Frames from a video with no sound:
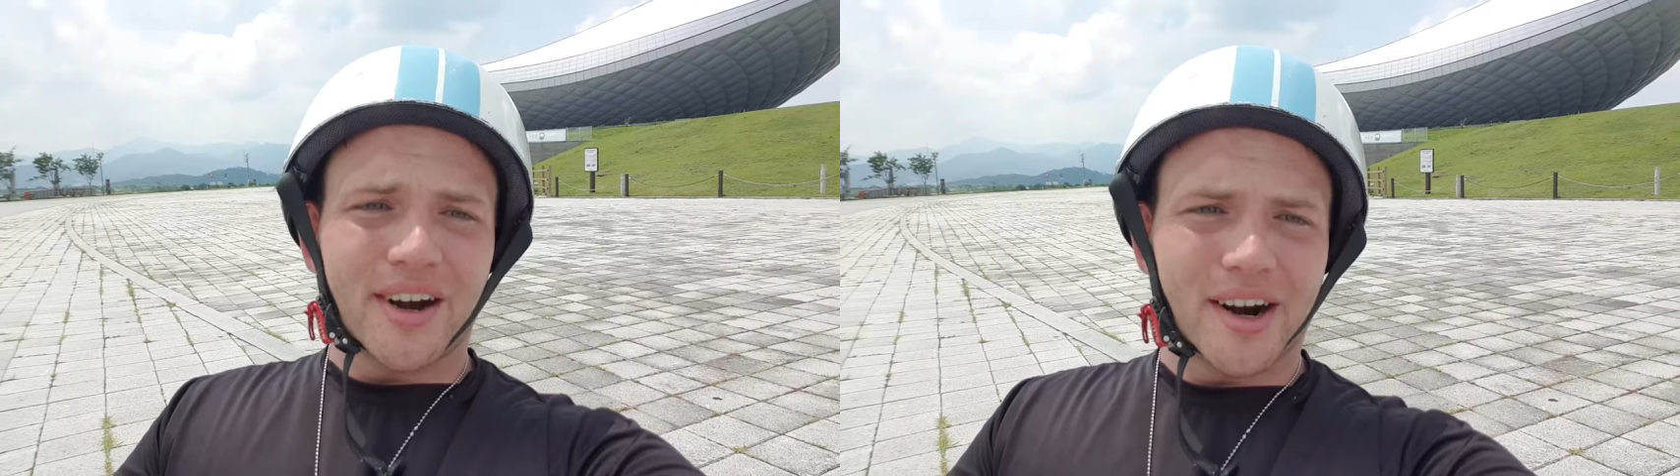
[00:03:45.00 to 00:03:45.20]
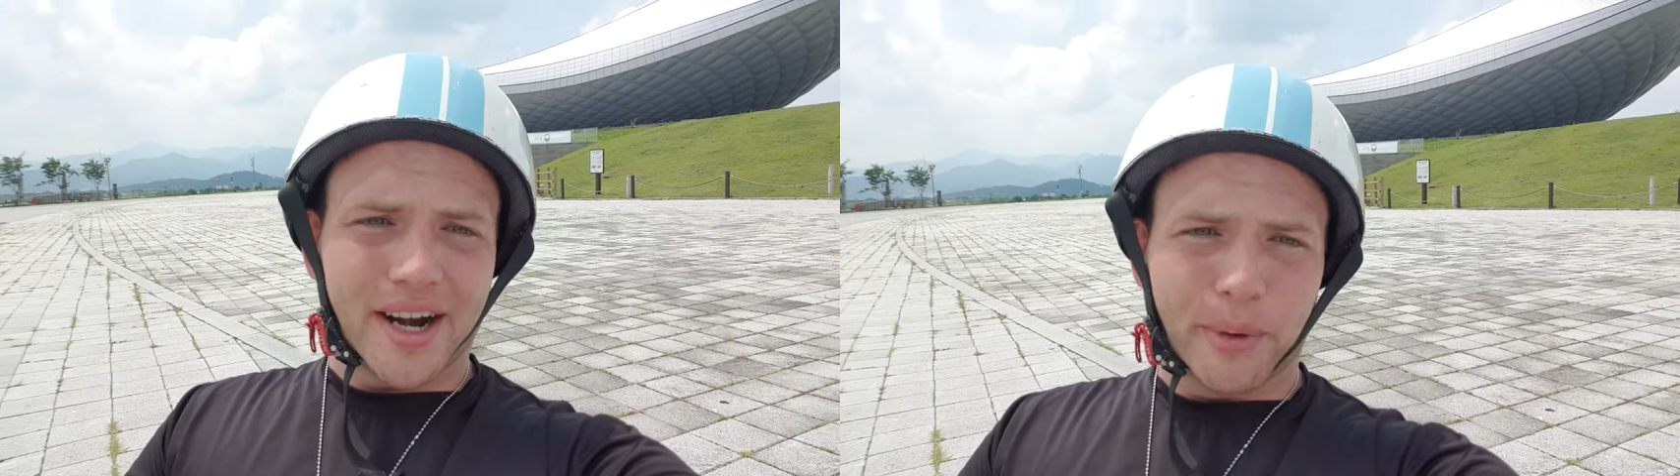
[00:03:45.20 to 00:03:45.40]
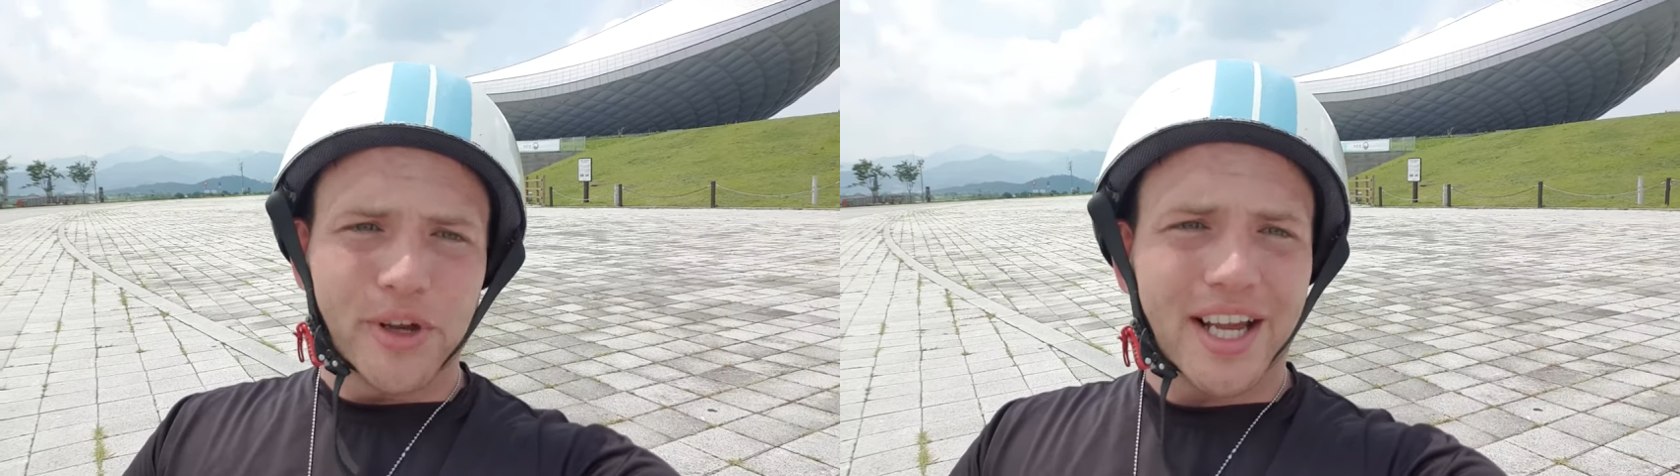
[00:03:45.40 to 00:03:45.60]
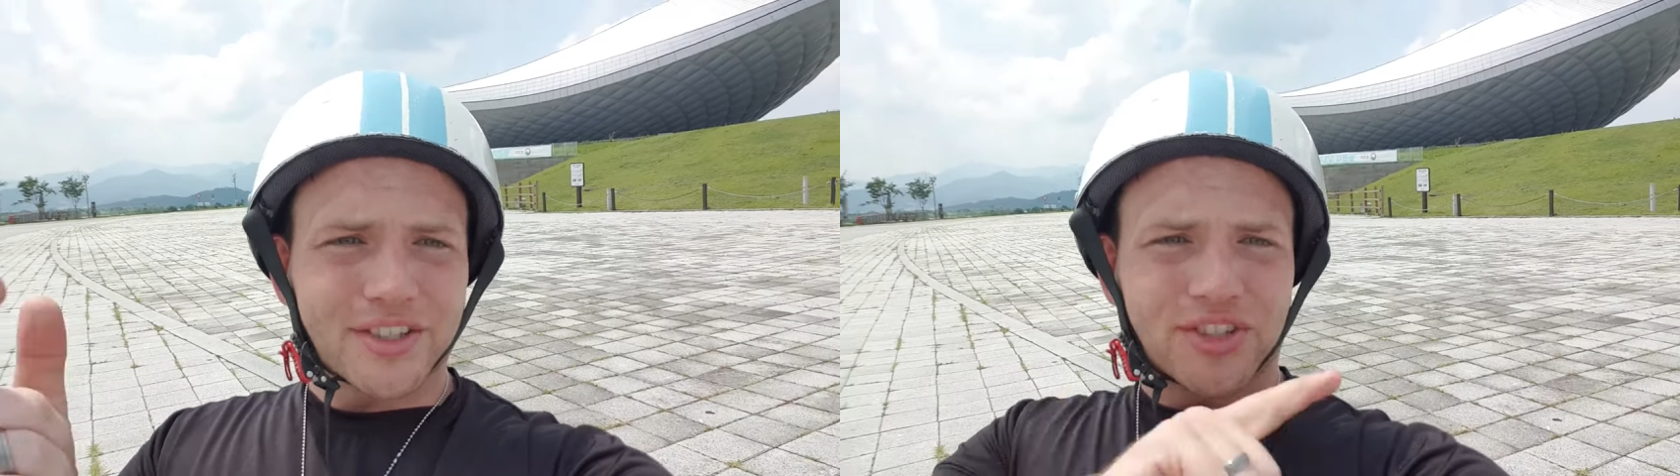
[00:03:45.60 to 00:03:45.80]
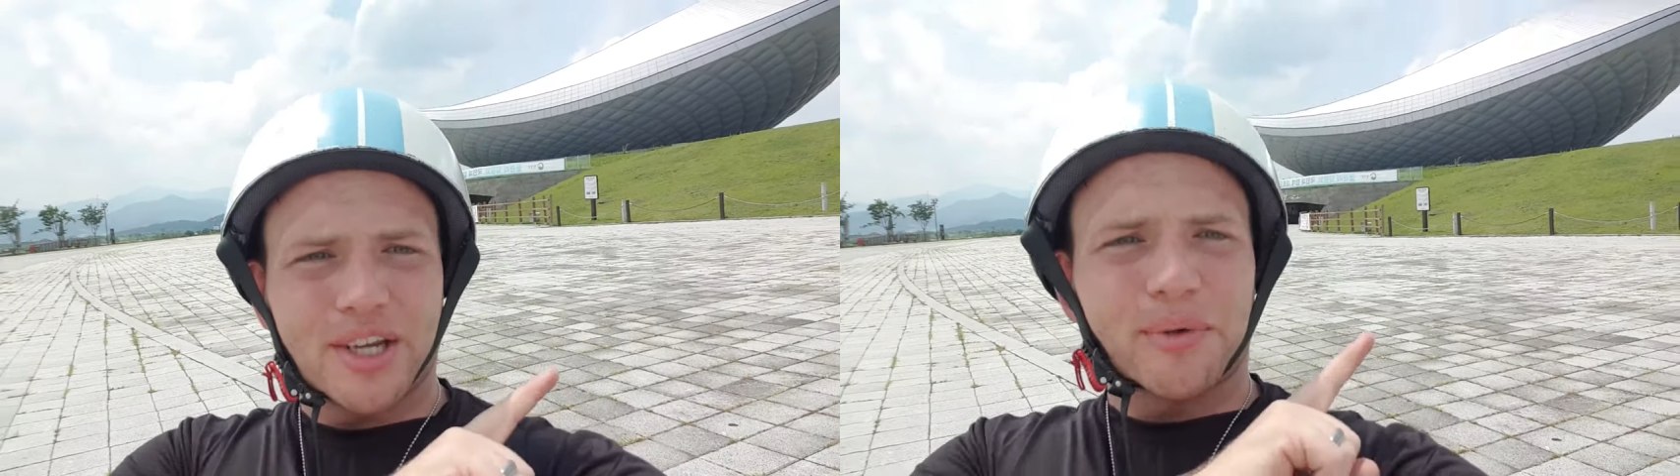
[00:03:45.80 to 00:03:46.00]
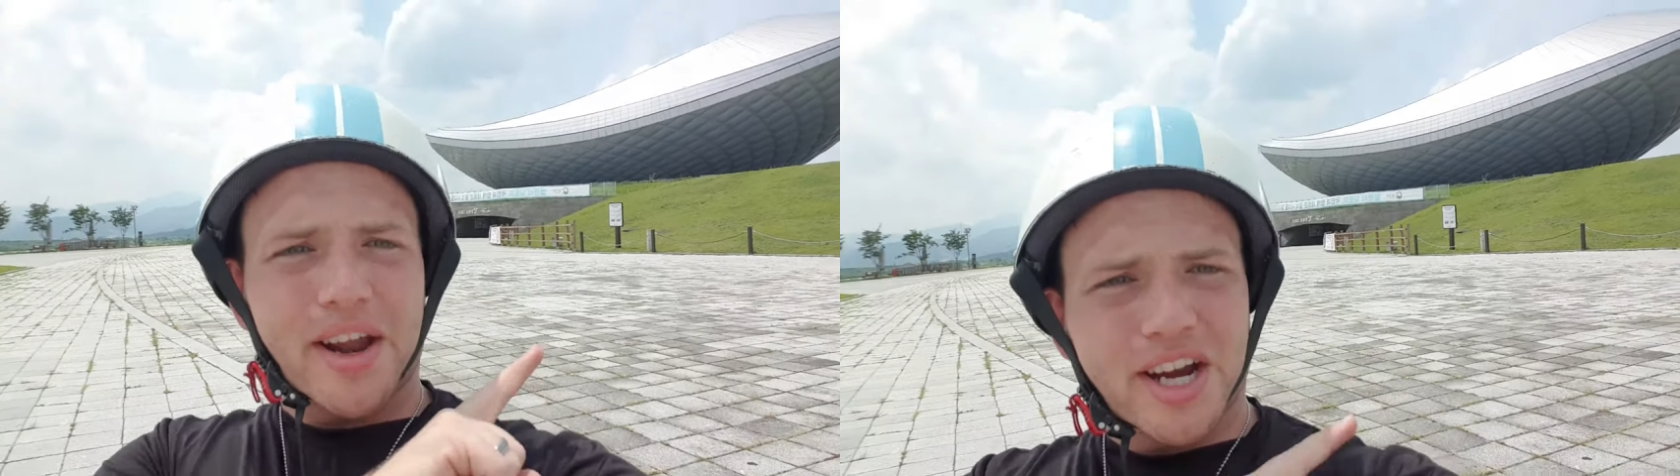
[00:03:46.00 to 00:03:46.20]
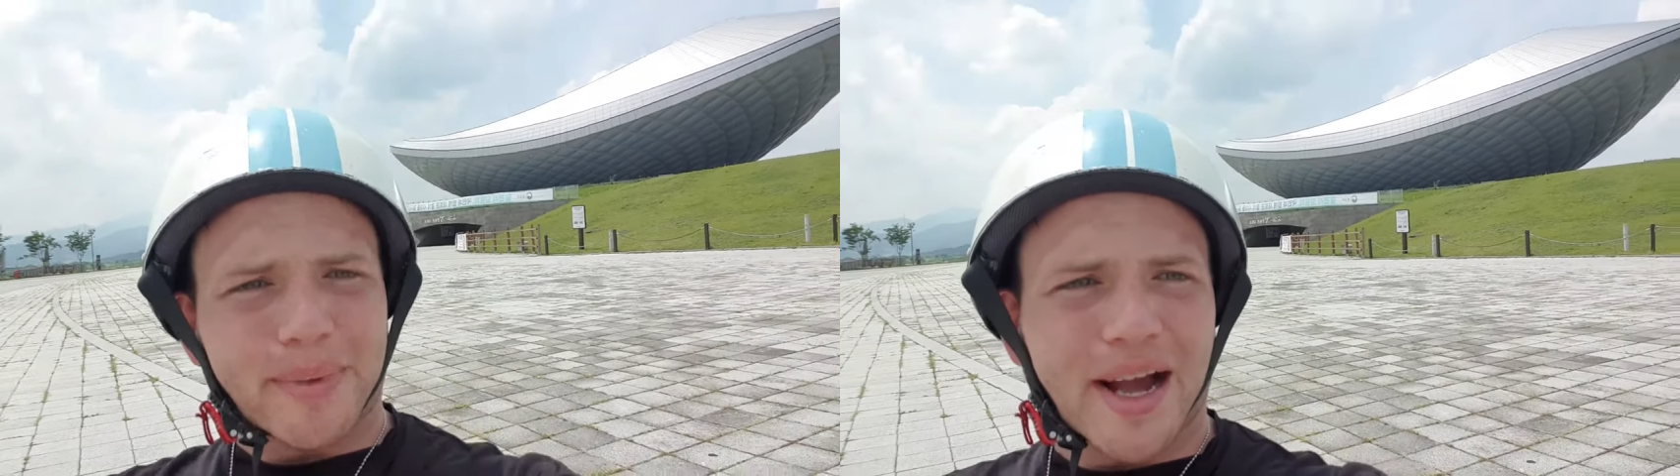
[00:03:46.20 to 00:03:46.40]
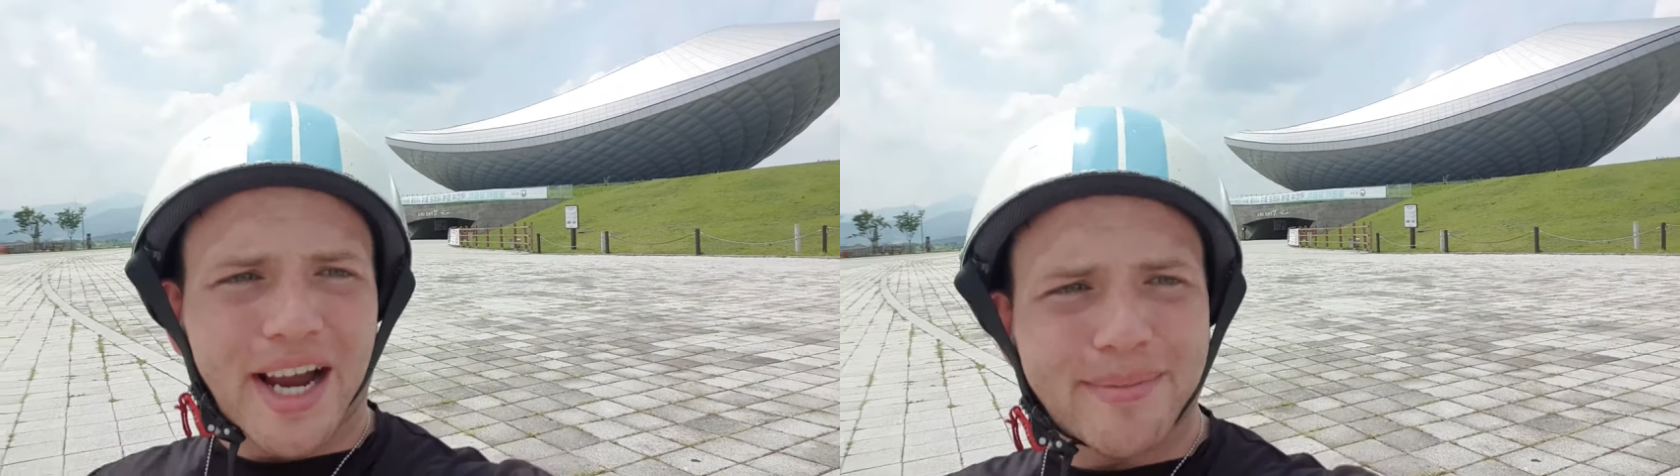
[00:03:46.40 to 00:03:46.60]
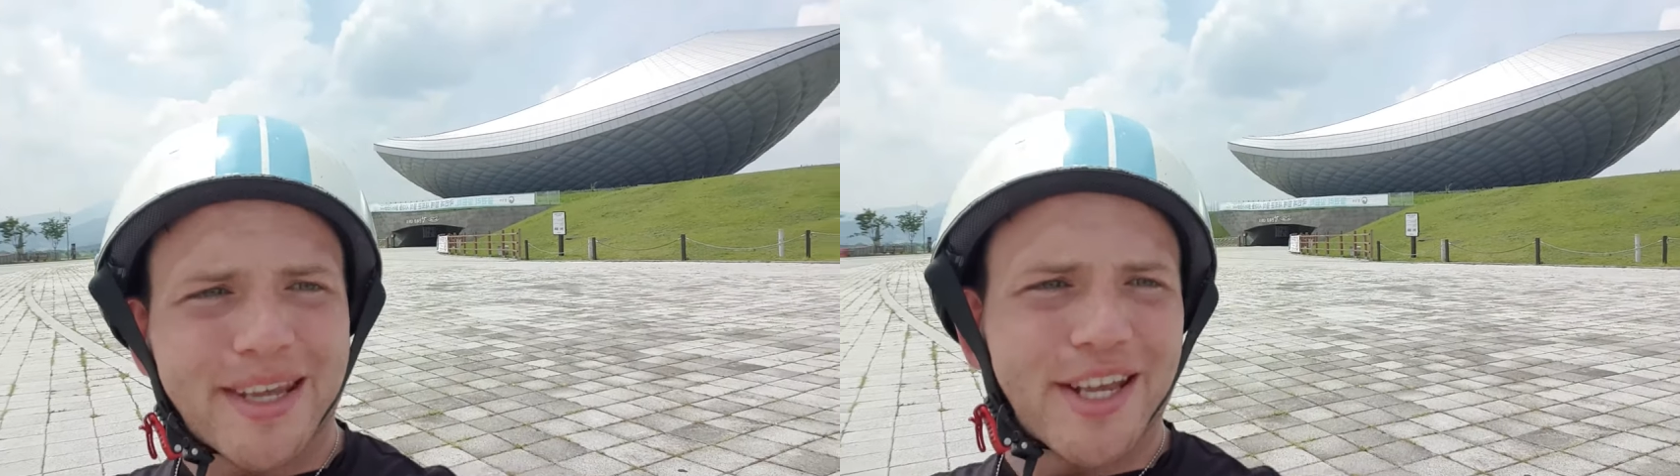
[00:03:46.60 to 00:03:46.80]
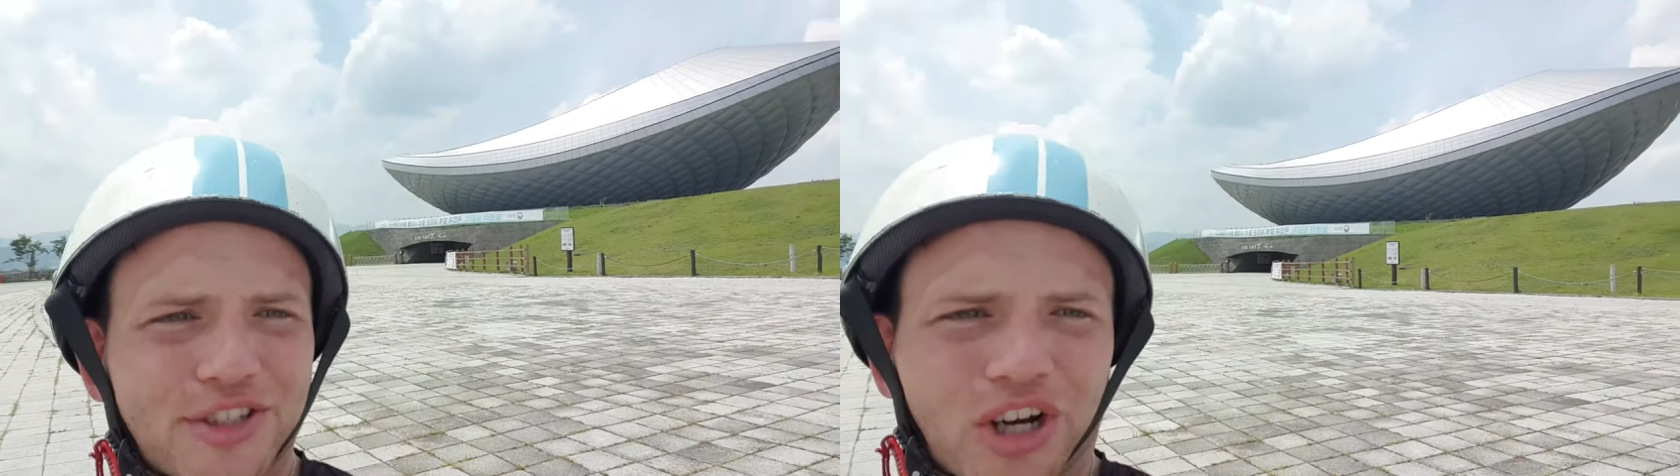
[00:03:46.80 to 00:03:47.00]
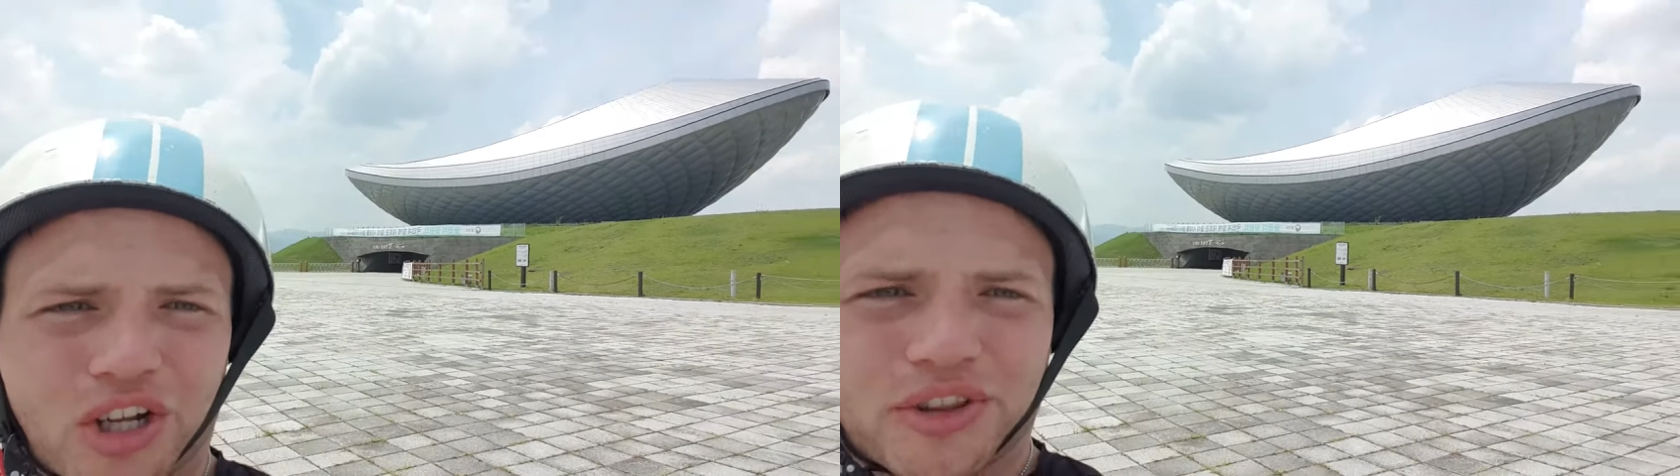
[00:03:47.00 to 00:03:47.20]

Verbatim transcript: now what you guys are seeing right here behind me is called